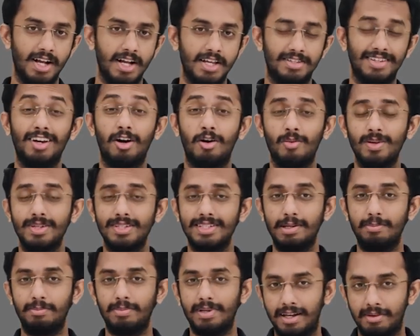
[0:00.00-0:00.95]
So I always
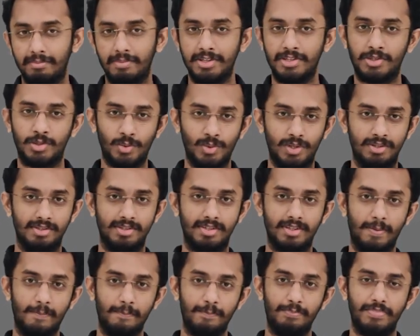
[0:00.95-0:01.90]
keep telling my
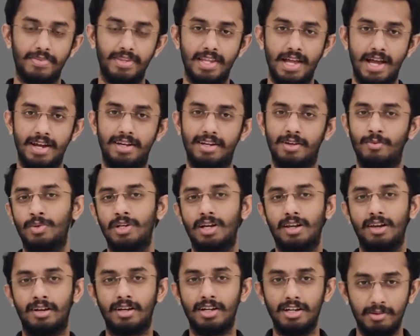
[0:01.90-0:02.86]
students that we
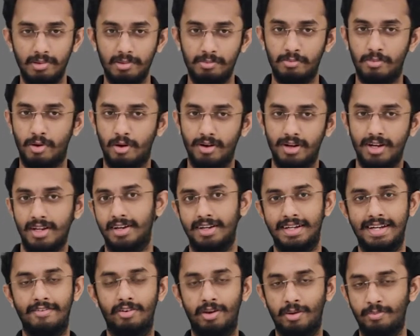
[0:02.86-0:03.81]
are lucky to be born in
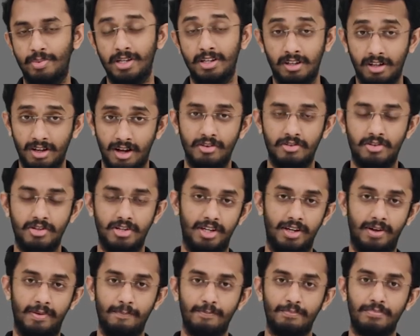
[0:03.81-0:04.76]
a developing
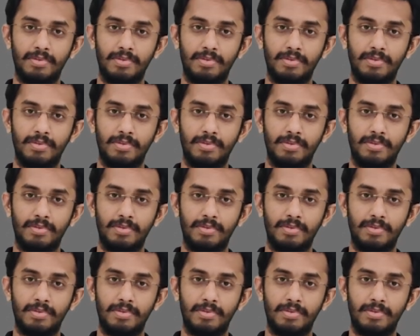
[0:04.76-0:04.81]
country,